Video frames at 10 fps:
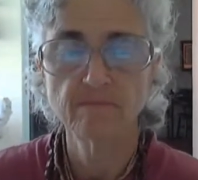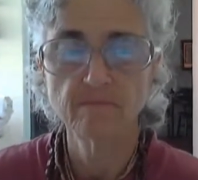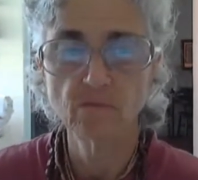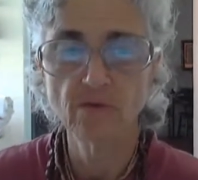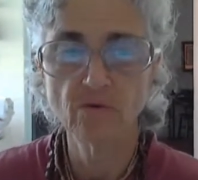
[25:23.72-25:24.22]

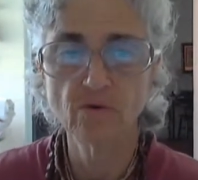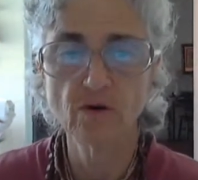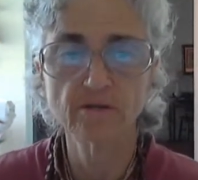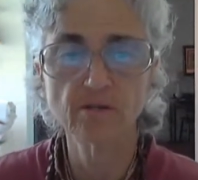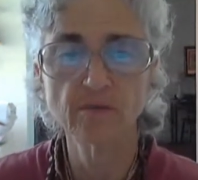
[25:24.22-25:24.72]
Then they're
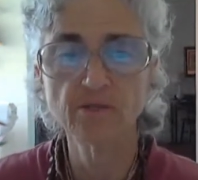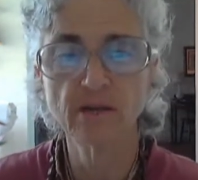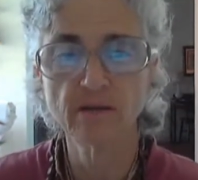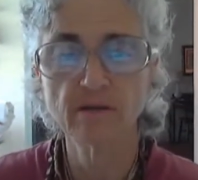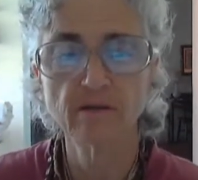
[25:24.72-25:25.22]
not
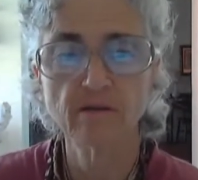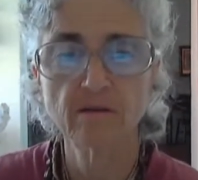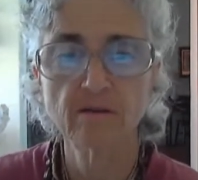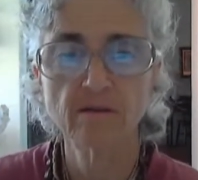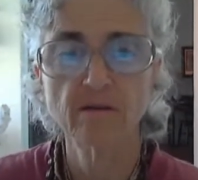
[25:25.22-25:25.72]
subject
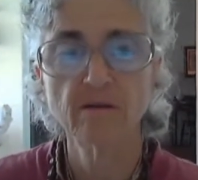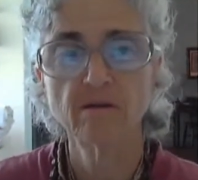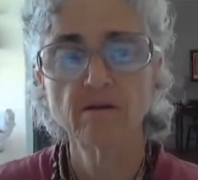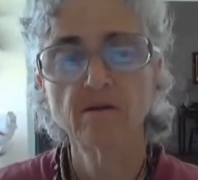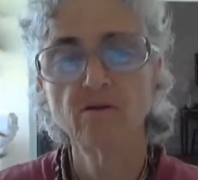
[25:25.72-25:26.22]

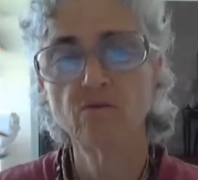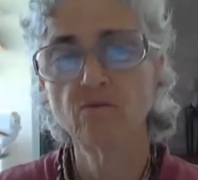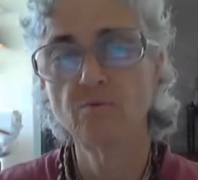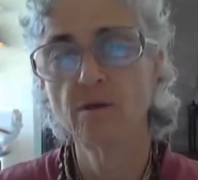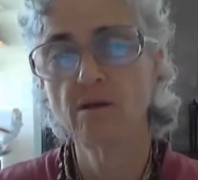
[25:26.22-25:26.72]
to
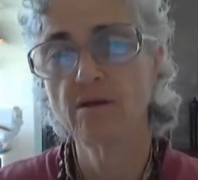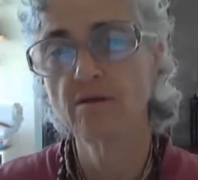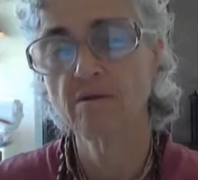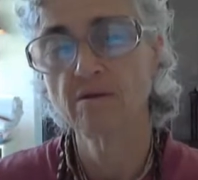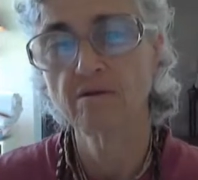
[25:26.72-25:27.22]
being
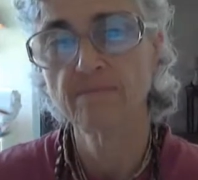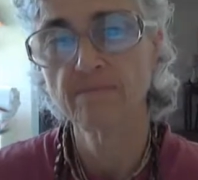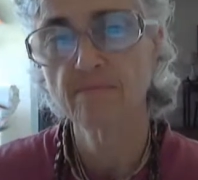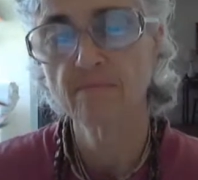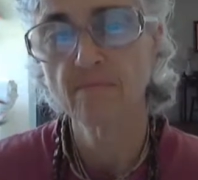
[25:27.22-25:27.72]

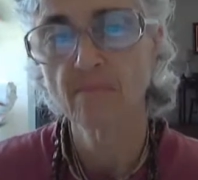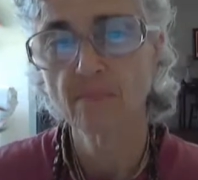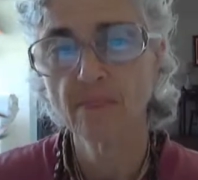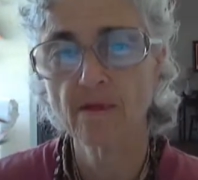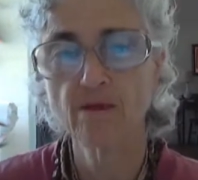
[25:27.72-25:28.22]

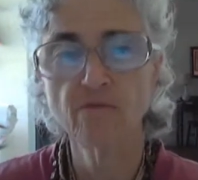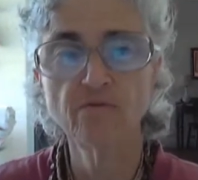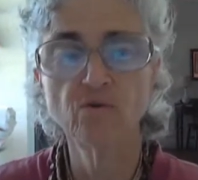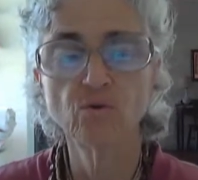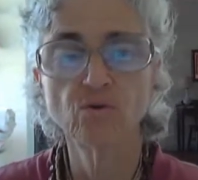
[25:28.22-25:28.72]

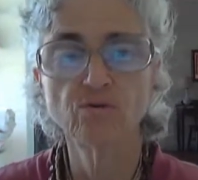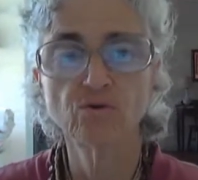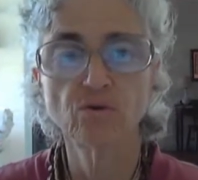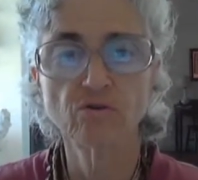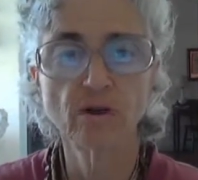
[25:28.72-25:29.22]
confused
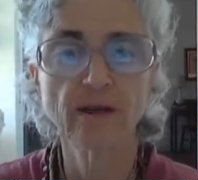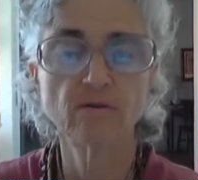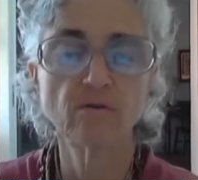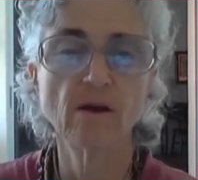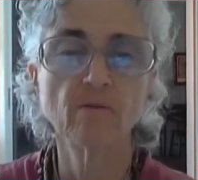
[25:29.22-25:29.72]
or dragged
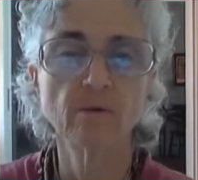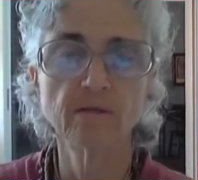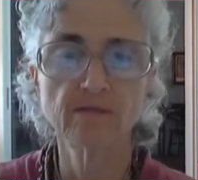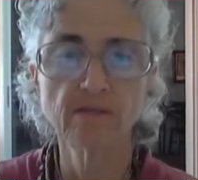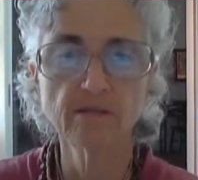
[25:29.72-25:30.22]
around by
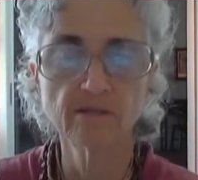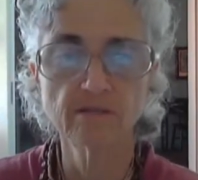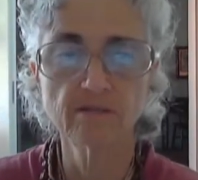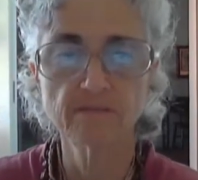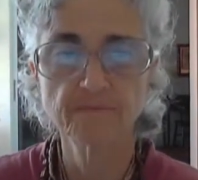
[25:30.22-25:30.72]
the
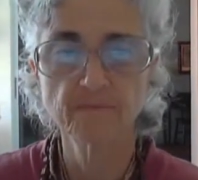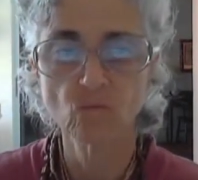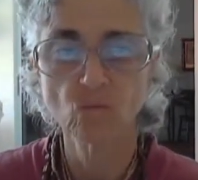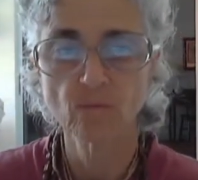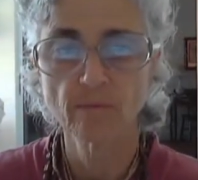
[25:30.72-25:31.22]
senses.
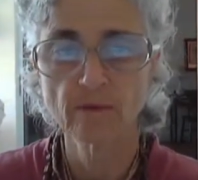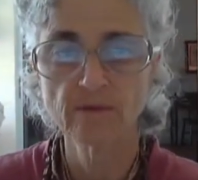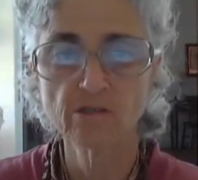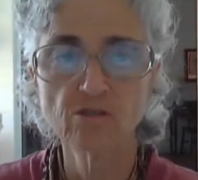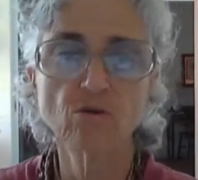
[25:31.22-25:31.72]

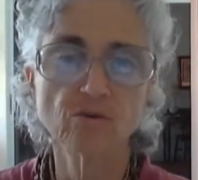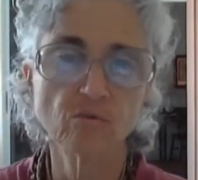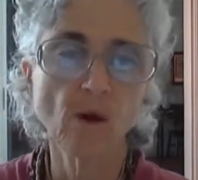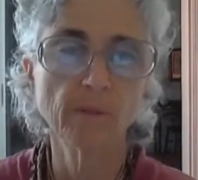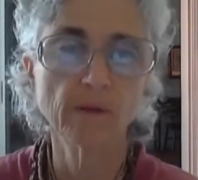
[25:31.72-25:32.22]
This is
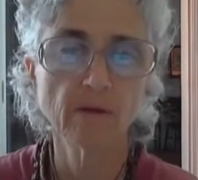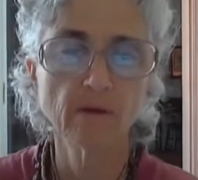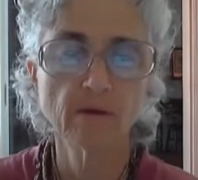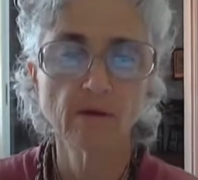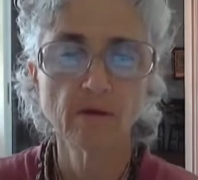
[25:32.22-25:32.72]
Goswami,
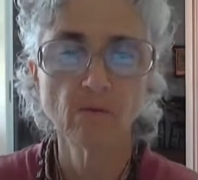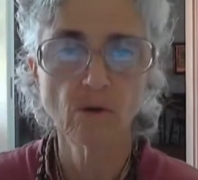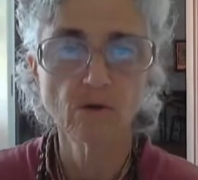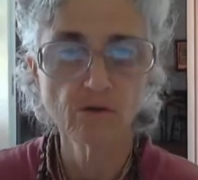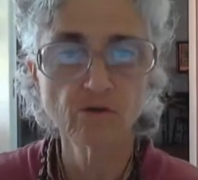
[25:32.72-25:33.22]

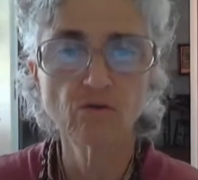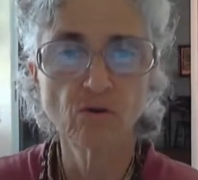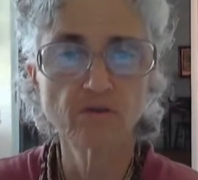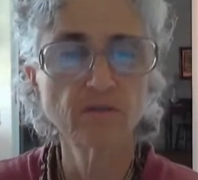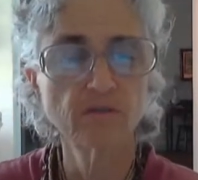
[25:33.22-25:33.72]
one who
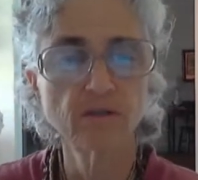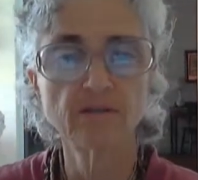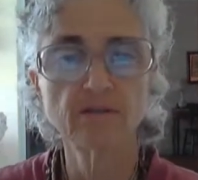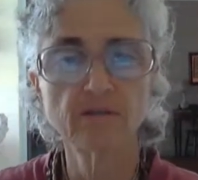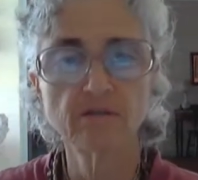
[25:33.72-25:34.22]
controls the
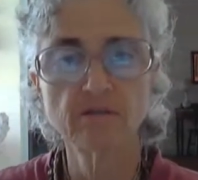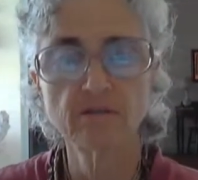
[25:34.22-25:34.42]
senses.